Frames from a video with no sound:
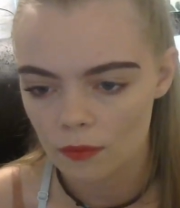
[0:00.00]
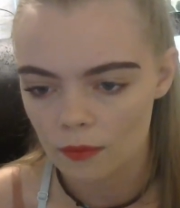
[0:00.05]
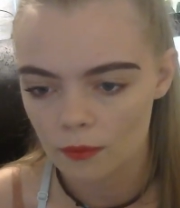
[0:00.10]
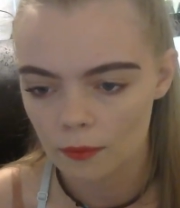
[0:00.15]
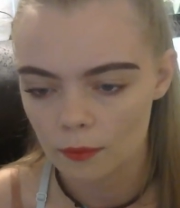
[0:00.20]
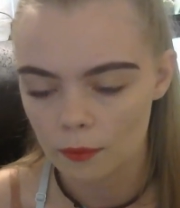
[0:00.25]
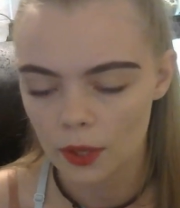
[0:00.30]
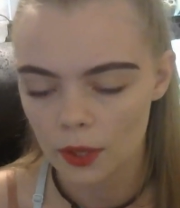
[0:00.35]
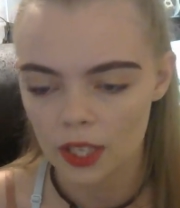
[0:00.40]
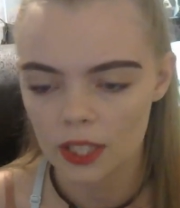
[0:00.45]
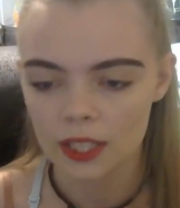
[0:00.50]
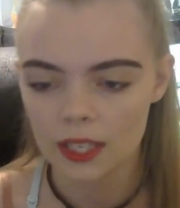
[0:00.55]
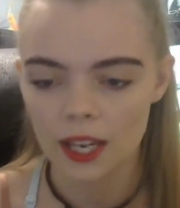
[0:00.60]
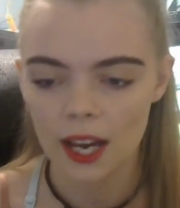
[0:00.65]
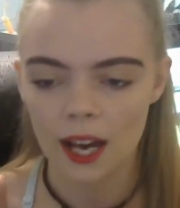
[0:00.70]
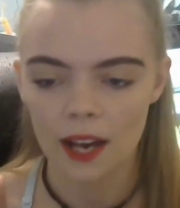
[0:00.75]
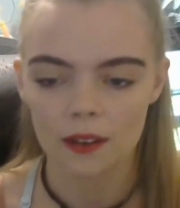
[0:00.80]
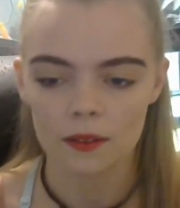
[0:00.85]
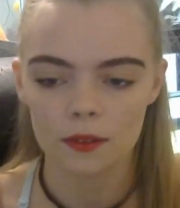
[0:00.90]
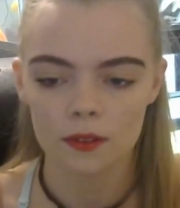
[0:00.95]
But
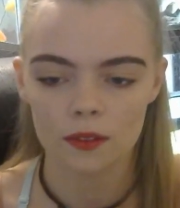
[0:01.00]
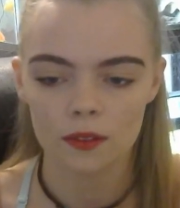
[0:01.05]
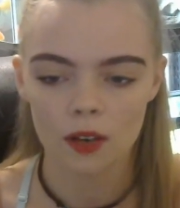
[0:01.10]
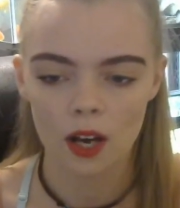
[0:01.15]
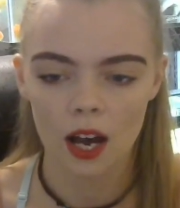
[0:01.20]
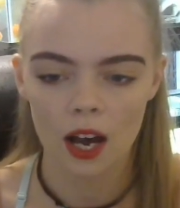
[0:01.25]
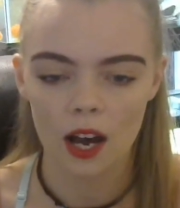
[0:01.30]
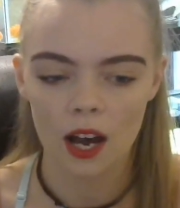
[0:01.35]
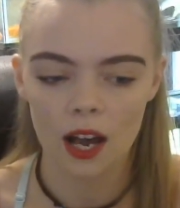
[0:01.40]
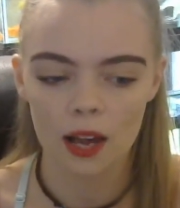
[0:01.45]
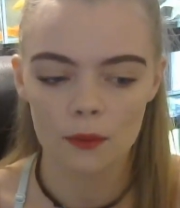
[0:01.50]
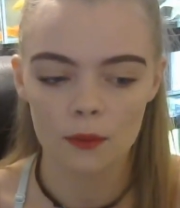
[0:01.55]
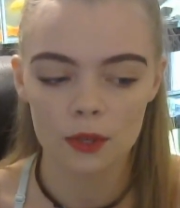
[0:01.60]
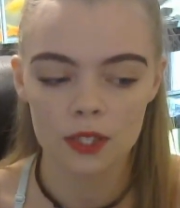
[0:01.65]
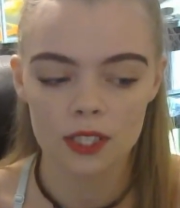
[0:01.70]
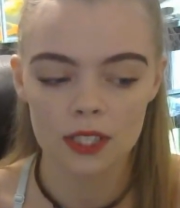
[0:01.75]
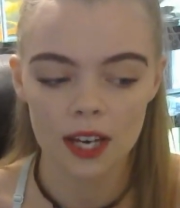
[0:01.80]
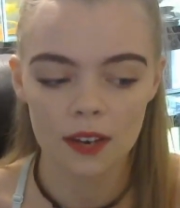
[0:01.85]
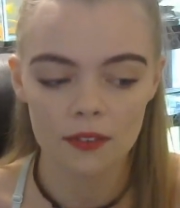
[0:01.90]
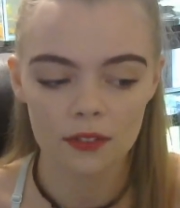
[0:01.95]
yeah, I would
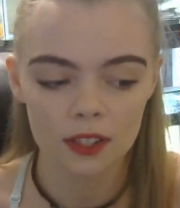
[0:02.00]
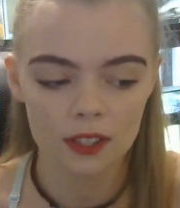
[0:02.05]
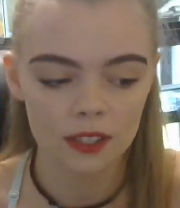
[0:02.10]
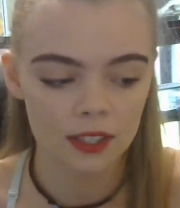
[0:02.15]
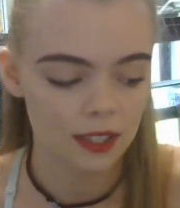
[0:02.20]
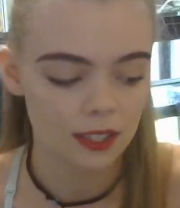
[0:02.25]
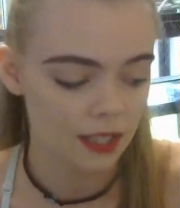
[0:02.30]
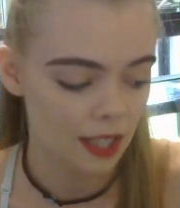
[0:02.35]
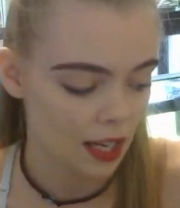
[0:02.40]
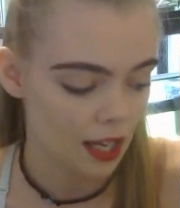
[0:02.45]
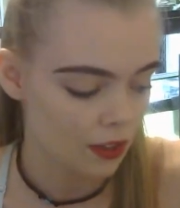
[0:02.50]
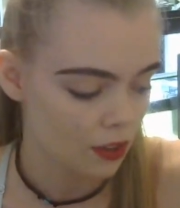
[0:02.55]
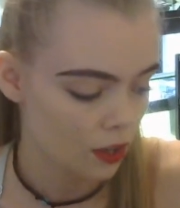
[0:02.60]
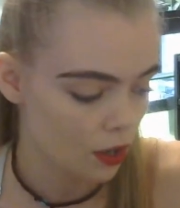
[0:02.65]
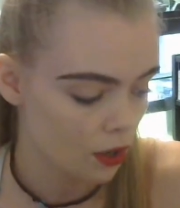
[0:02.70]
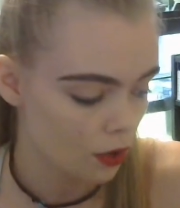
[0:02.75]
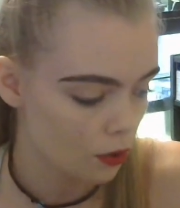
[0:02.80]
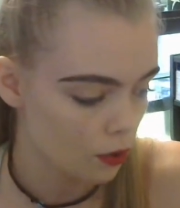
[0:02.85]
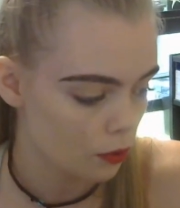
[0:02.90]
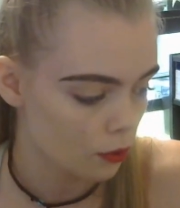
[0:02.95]
definitely say
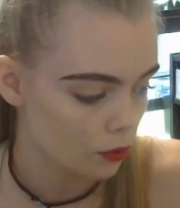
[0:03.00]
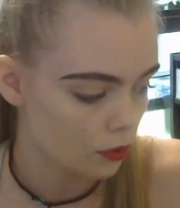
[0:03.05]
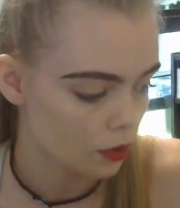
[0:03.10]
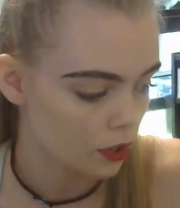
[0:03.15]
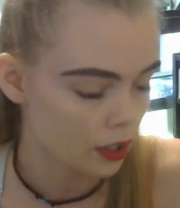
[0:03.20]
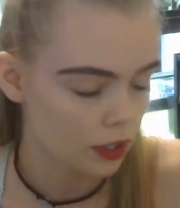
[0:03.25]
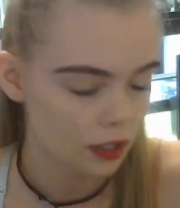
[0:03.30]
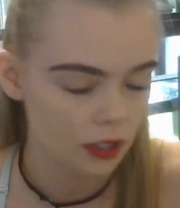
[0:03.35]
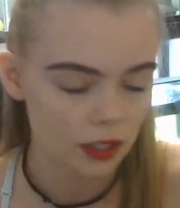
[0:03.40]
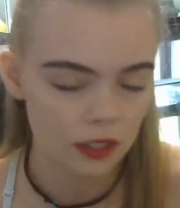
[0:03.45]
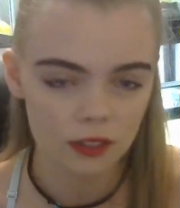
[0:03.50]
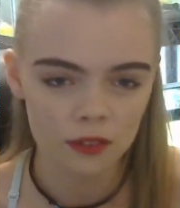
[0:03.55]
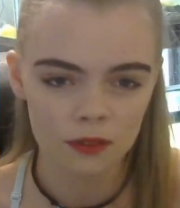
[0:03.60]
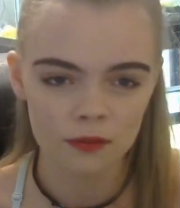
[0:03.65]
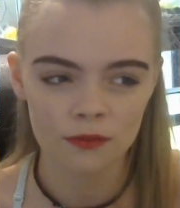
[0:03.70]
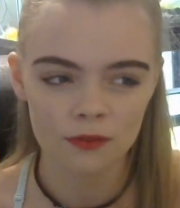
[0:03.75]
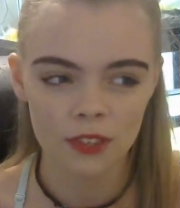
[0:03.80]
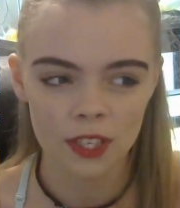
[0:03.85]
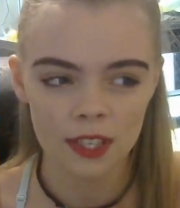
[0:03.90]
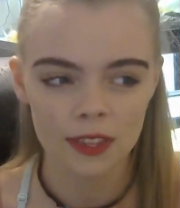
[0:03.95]
though,
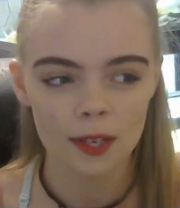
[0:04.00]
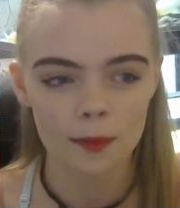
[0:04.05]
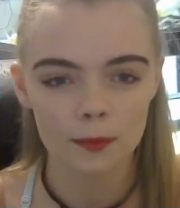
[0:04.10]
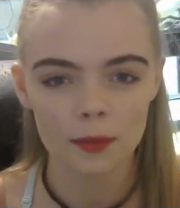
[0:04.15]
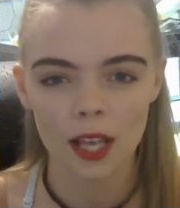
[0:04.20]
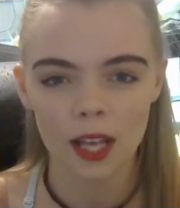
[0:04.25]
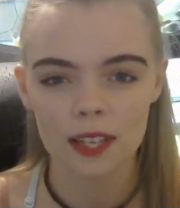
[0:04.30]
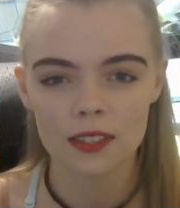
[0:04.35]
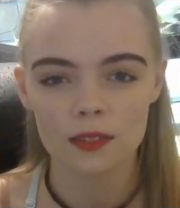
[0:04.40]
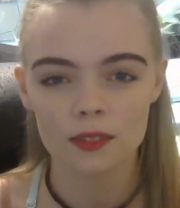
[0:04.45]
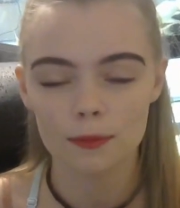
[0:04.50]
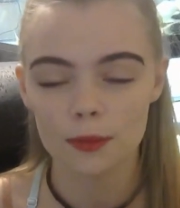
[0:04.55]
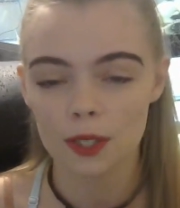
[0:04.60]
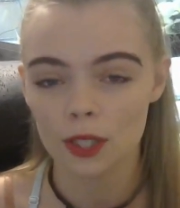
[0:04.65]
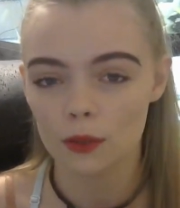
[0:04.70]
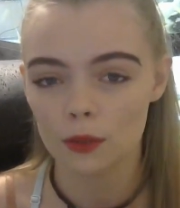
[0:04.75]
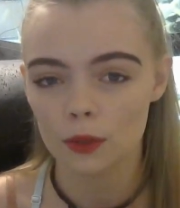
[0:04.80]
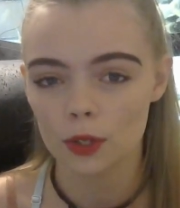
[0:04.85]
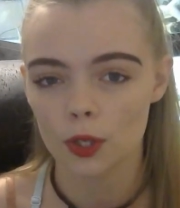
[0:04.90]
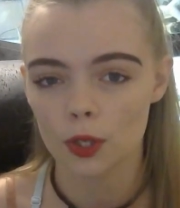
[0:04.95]
feed them lots of
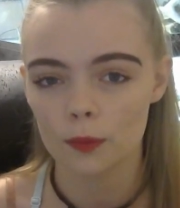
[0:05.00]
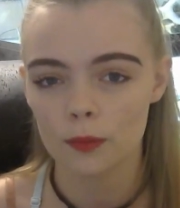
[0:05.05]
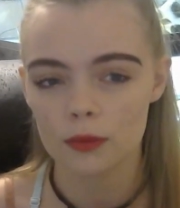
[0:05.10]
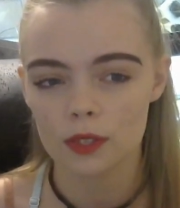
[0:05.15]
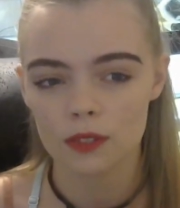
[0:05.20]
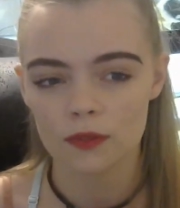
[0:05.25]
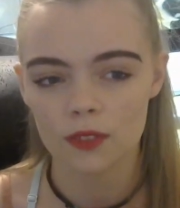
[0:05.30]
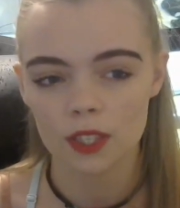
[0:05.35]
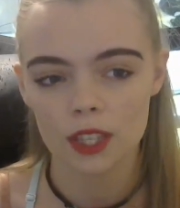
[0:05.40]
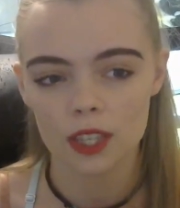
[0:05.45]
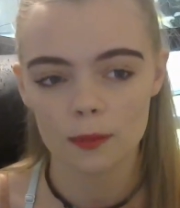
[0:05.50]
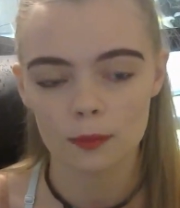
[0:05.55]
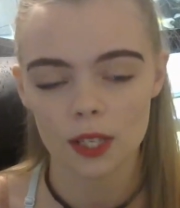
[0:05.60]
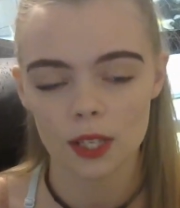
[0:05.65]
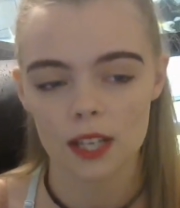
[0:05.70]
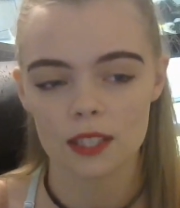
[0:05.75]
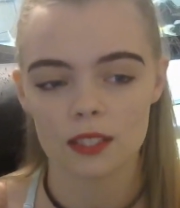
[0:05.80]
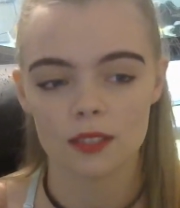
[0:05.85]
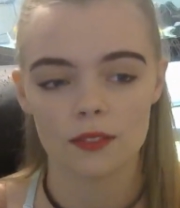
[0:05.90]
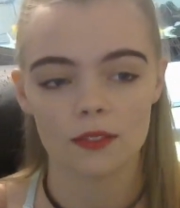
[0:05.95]
mealworms, feed them
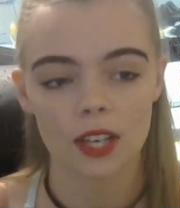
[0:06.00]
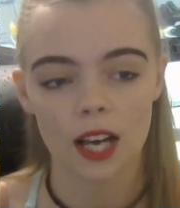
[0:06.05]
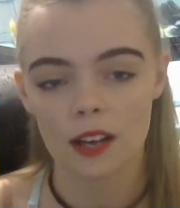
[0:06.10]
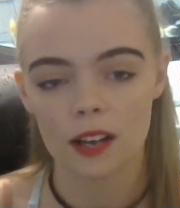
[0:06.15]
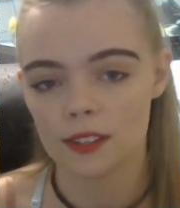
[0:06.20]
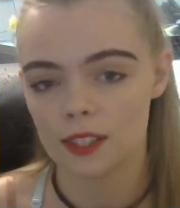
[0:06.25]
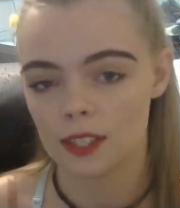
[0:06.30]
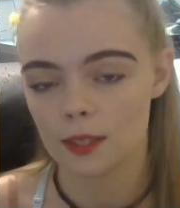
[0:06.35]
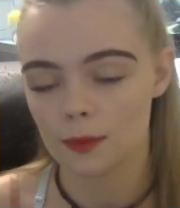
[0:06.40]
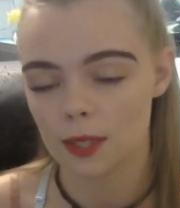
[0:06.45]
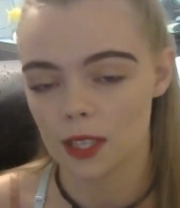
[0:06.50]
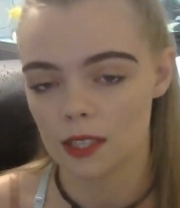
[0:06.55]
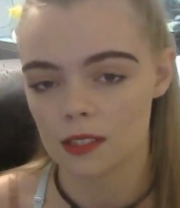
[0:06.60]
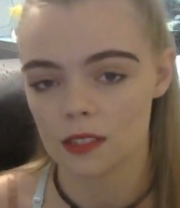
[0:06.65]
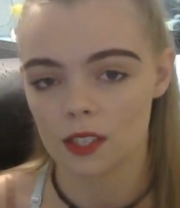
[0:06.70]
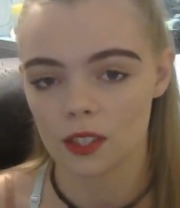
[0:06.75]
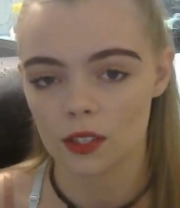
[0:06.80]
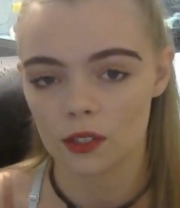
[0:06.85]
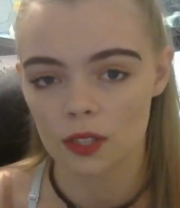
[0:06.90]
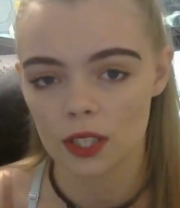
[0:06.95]
lots of calcium
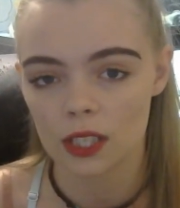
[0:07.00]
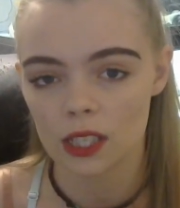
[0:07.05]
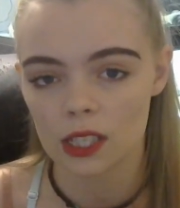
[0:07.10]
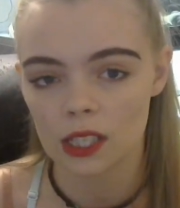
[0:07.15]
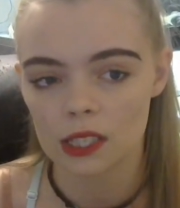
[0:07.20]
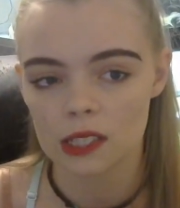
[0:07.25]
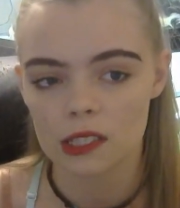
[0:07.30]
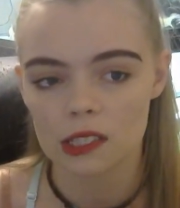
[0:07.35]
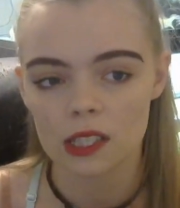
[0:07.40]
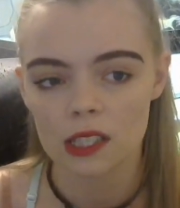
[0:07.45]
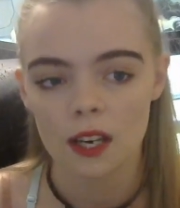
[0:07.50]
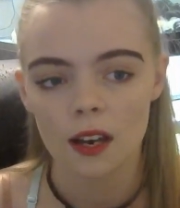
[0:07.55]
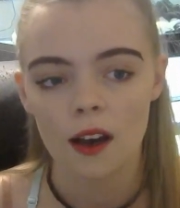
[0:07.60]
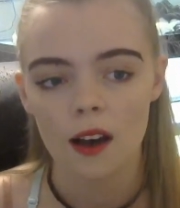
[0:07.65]
dusted crickets.